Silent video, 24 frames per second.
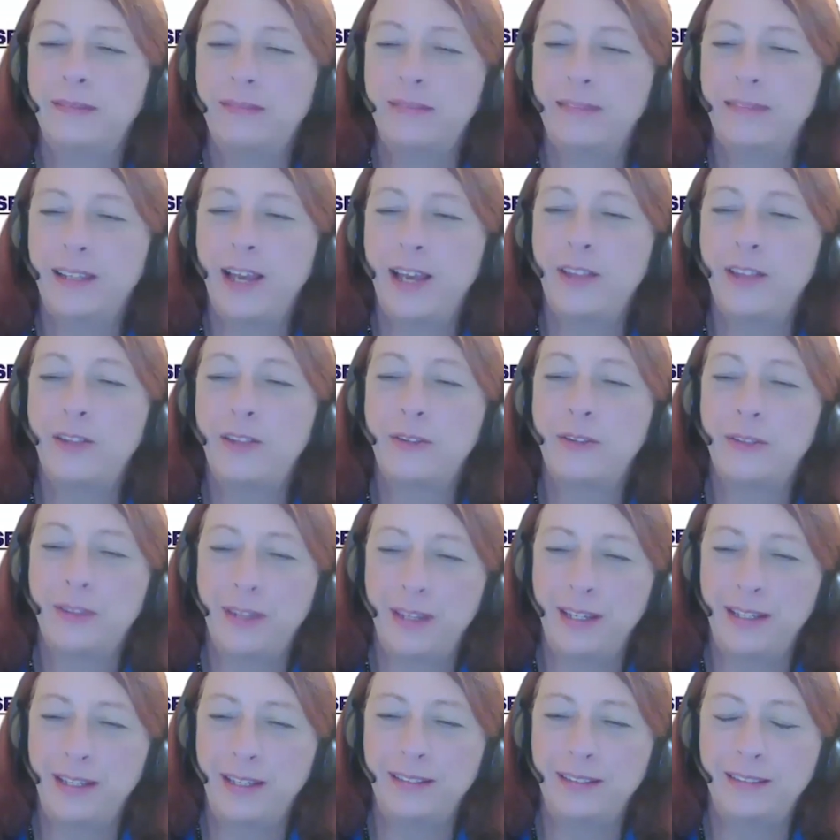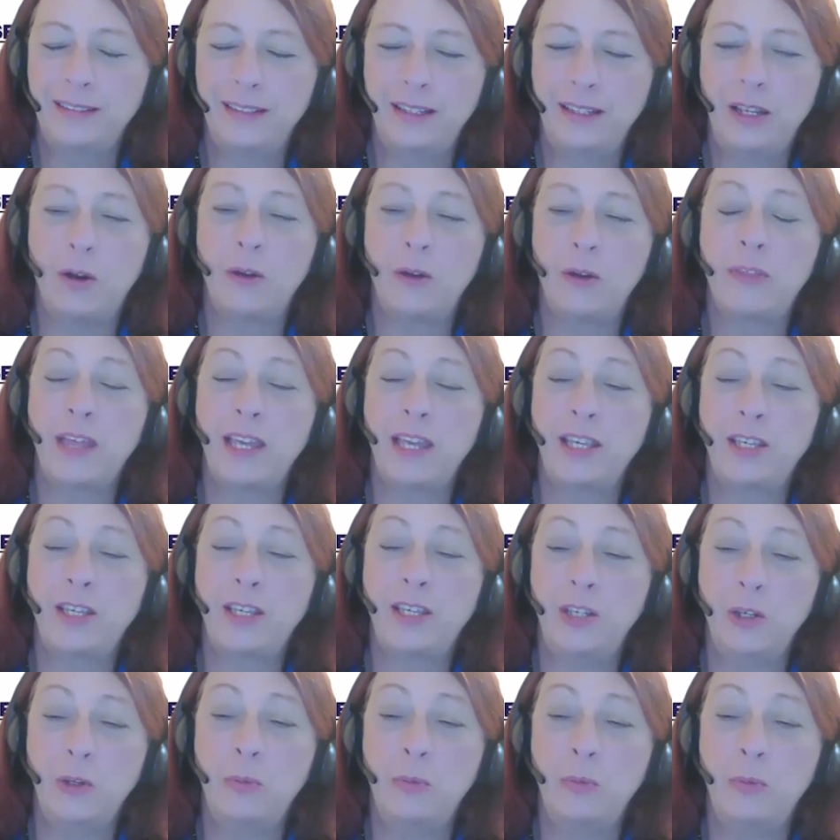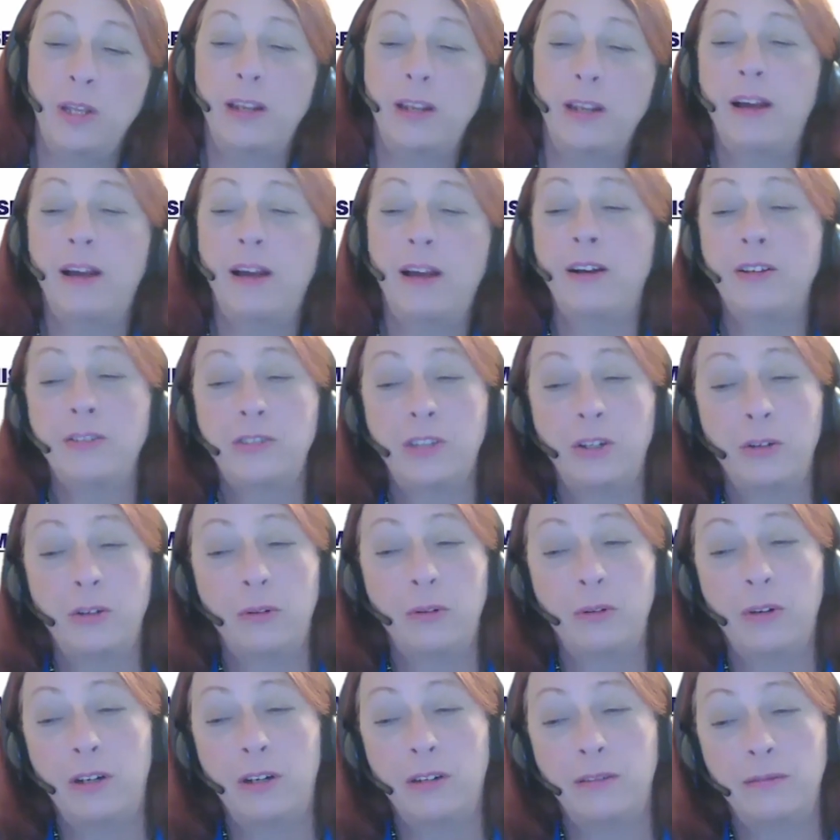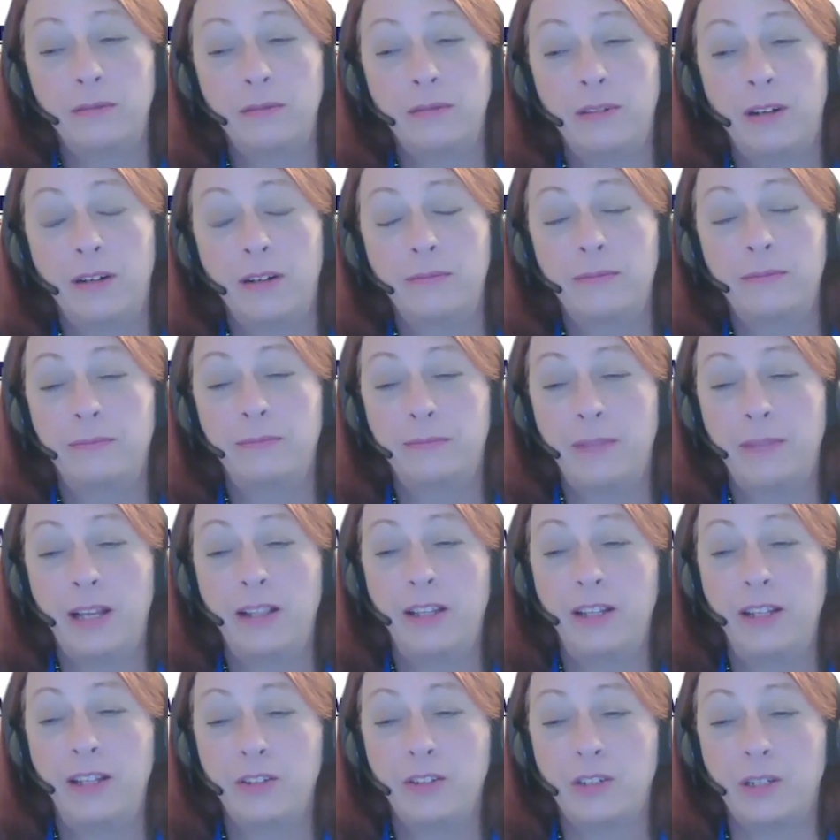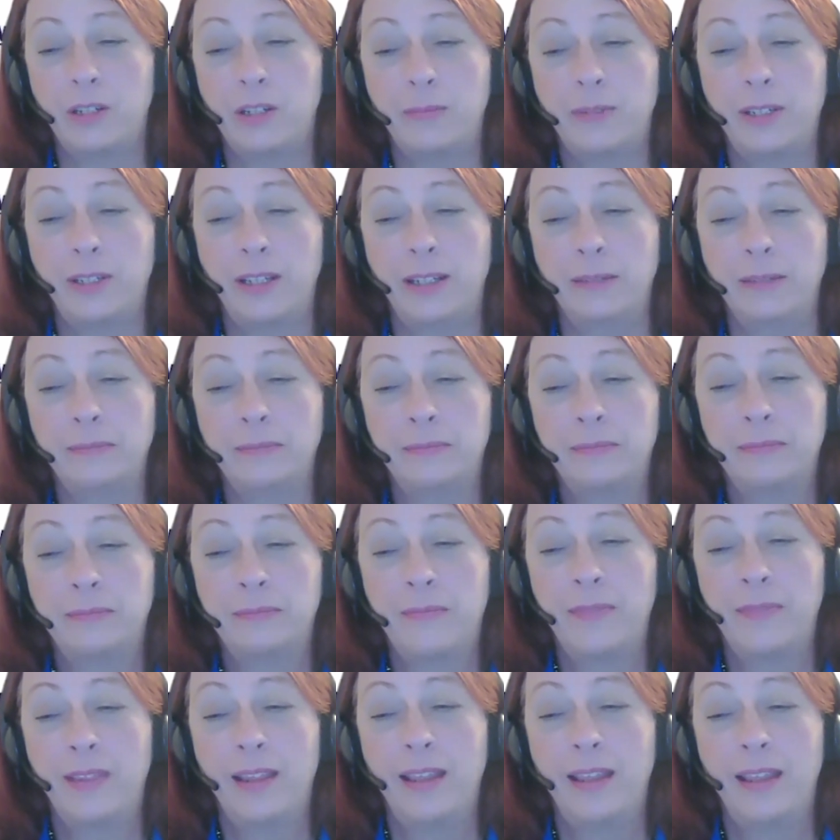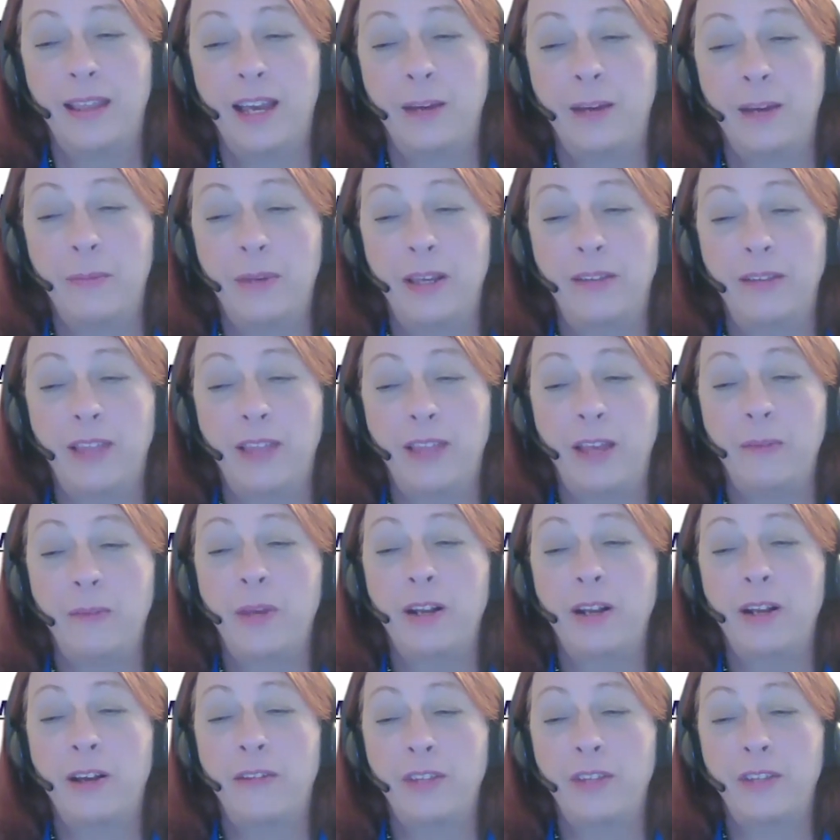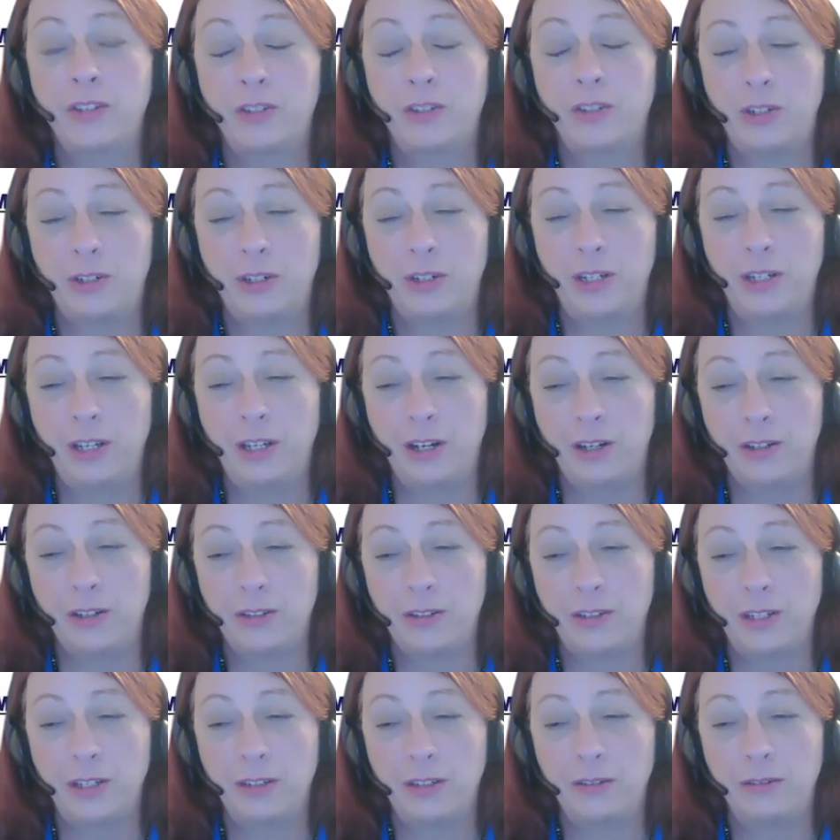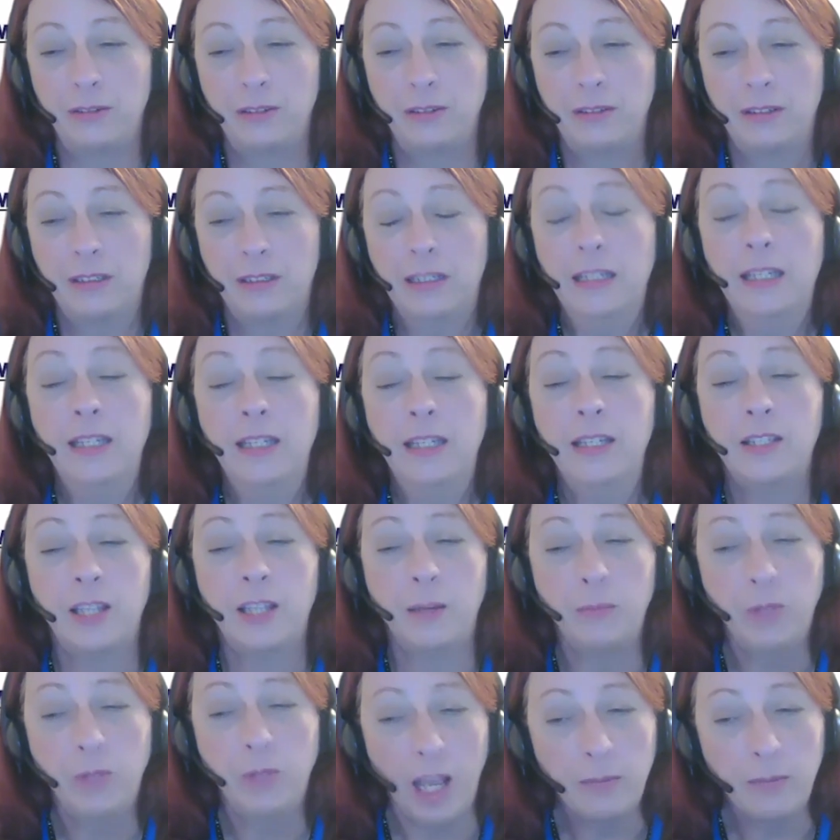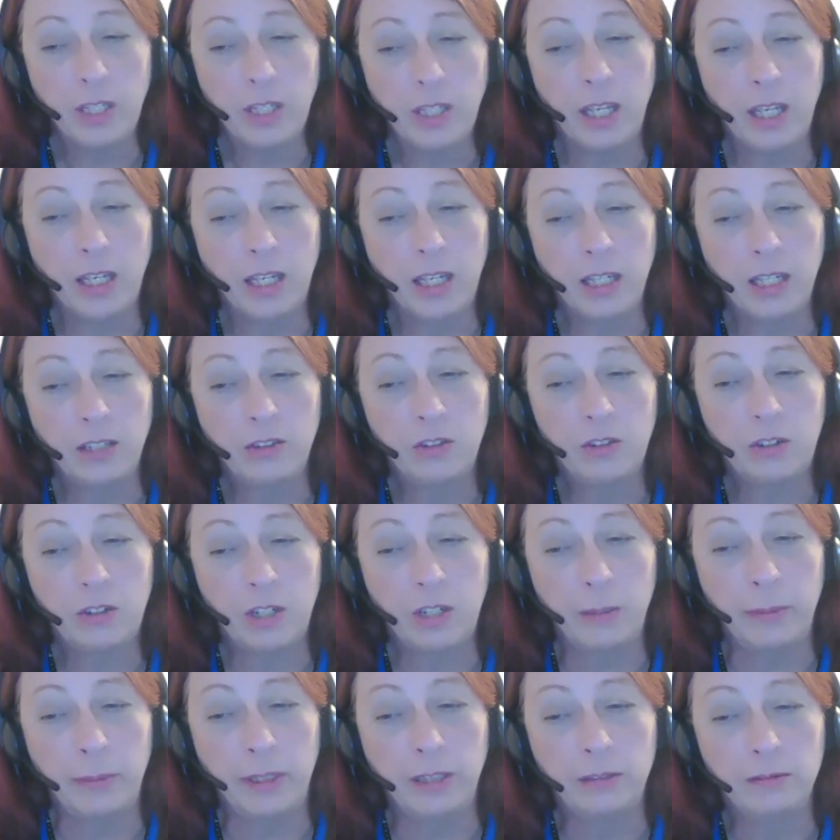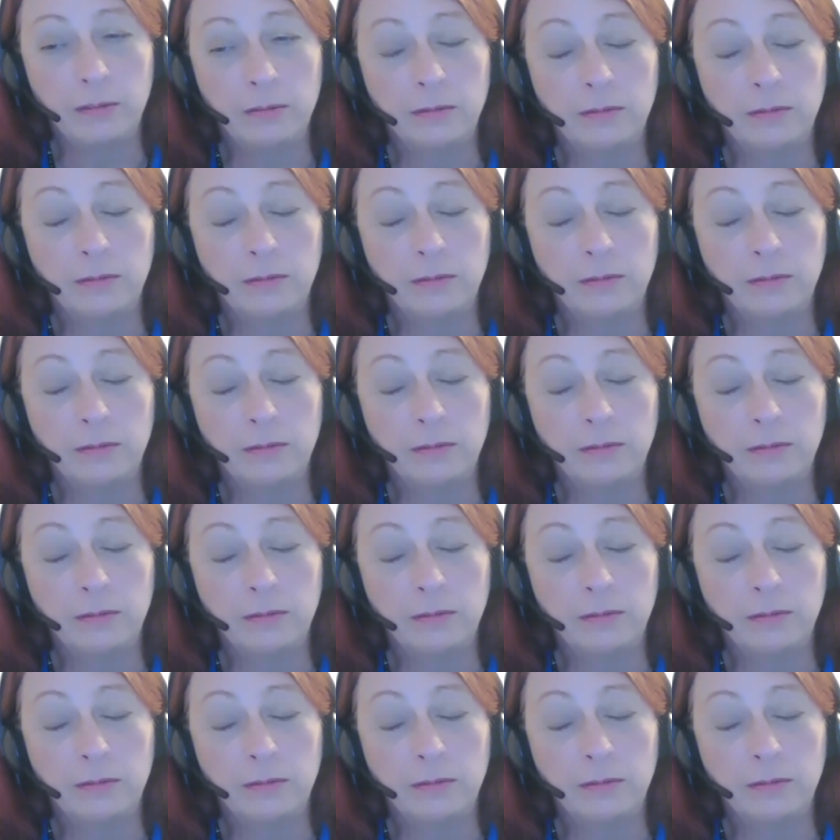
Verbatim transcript: the other thing, you know, thank you, but also our, our my leadership team I mean, they've been on this journey also, sometimes kicking and screaming.